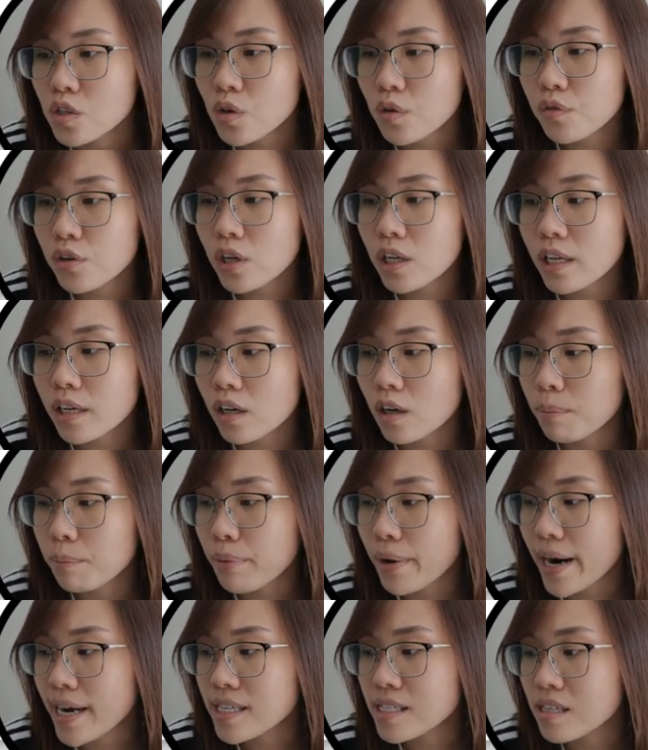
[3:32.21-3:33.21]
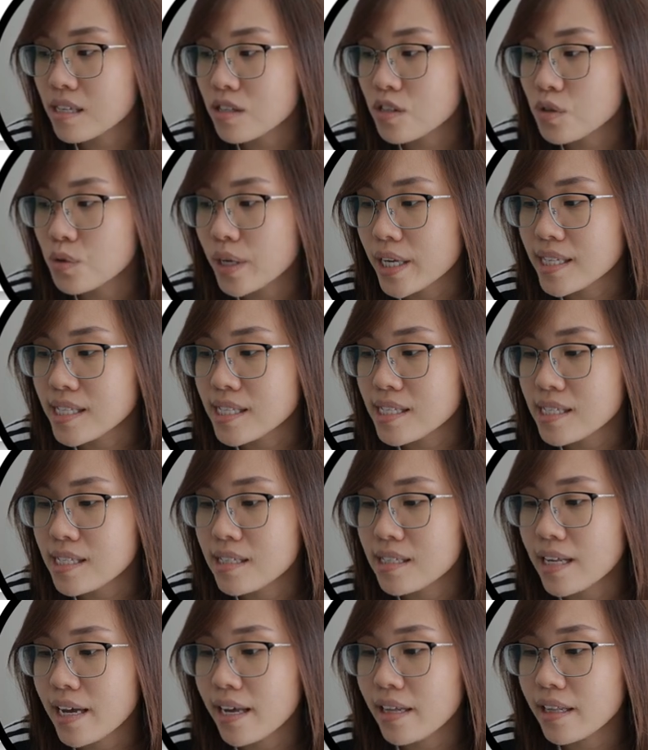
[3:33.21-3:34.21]
So if you click on prices, you can
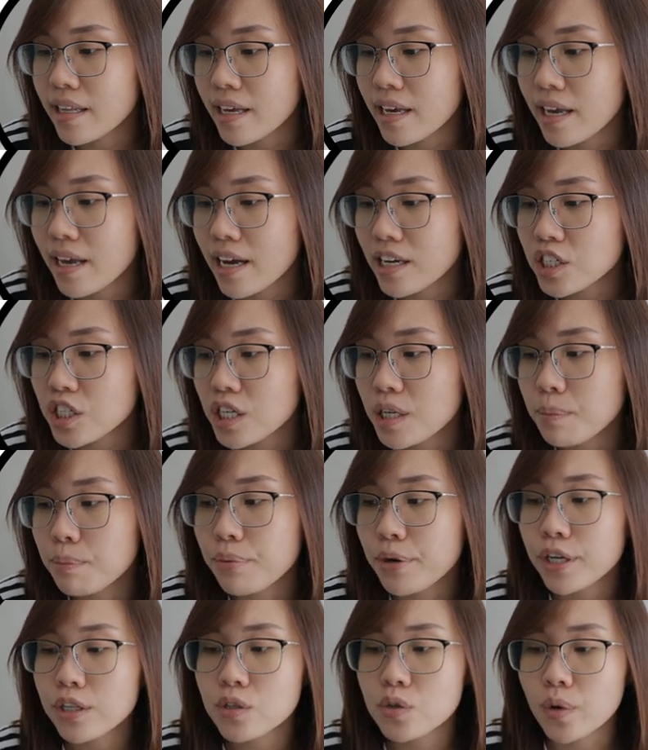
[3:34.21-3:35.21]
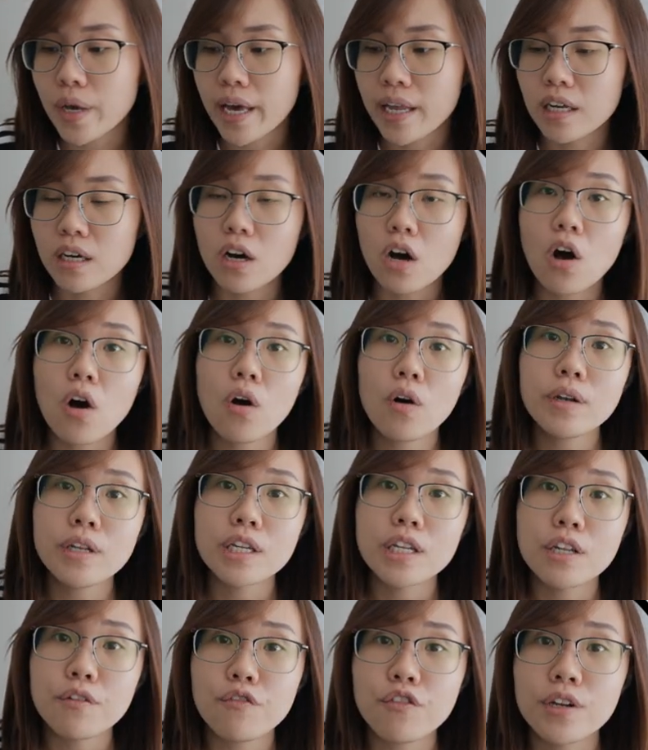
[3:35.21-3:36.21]
see that they actually bring together all
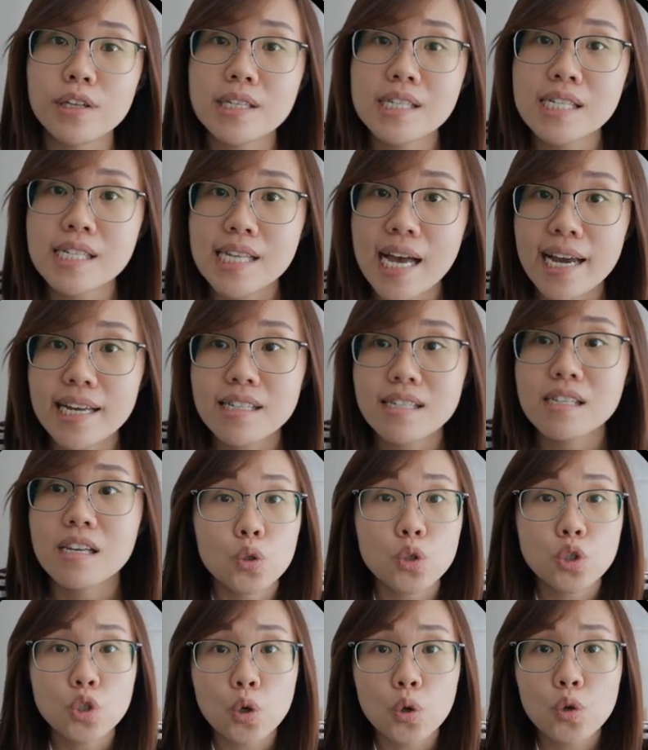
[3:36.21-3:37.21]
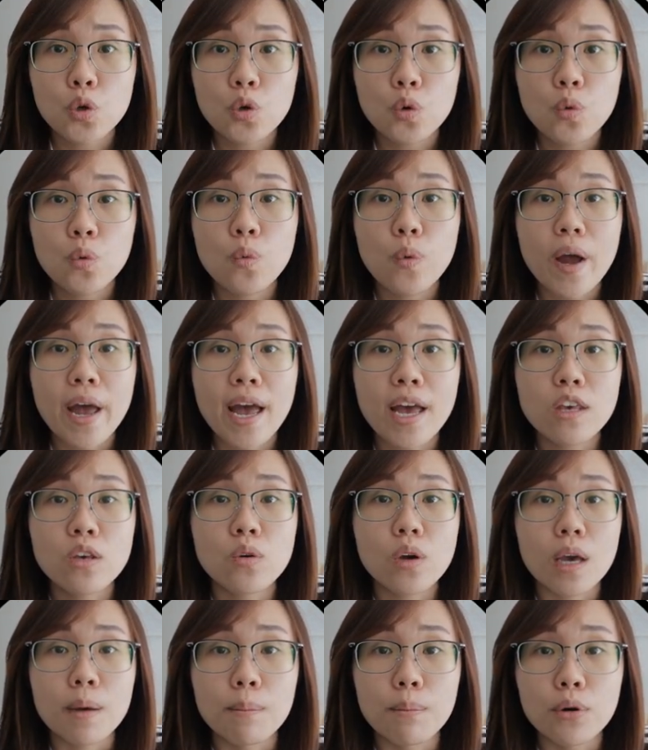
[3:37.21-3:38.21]
the different sites to show you where
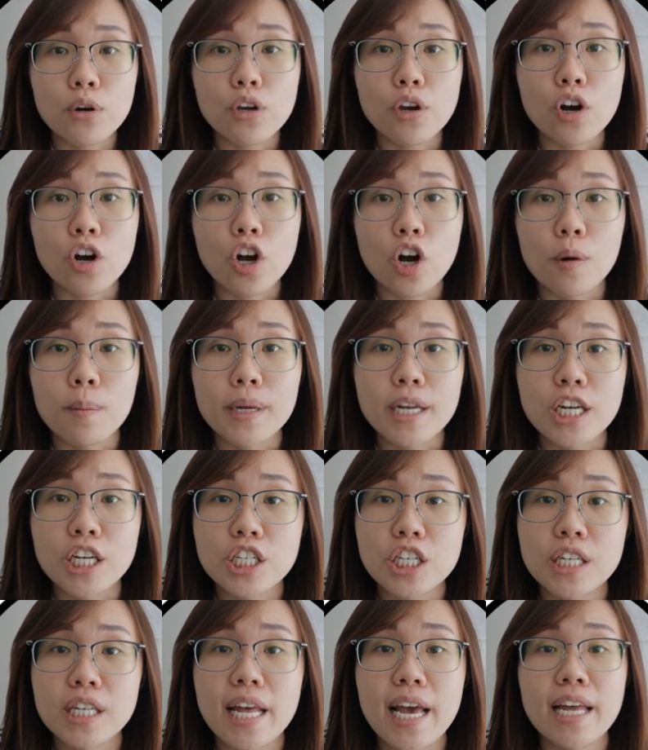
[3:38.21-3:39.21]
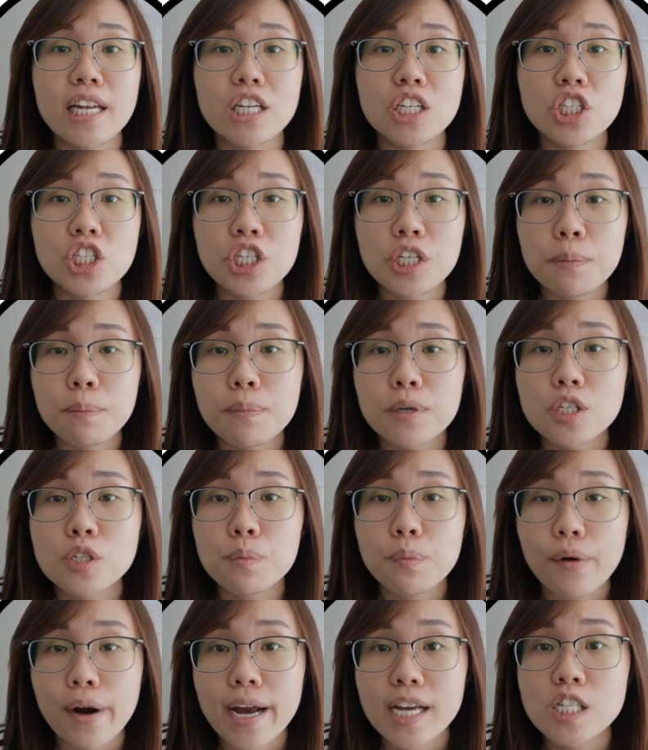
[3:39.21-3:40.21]
you can book your accommodation at the
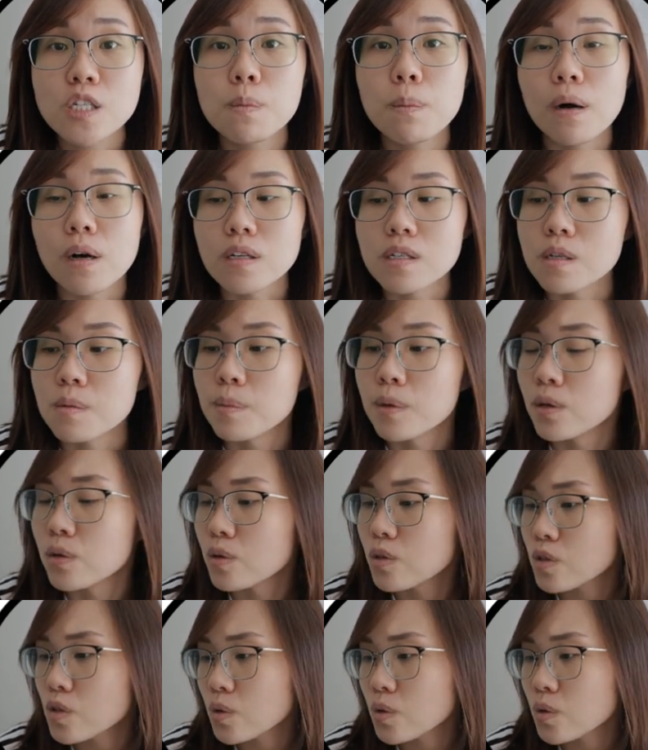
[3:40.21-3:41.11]
cheapest price possible.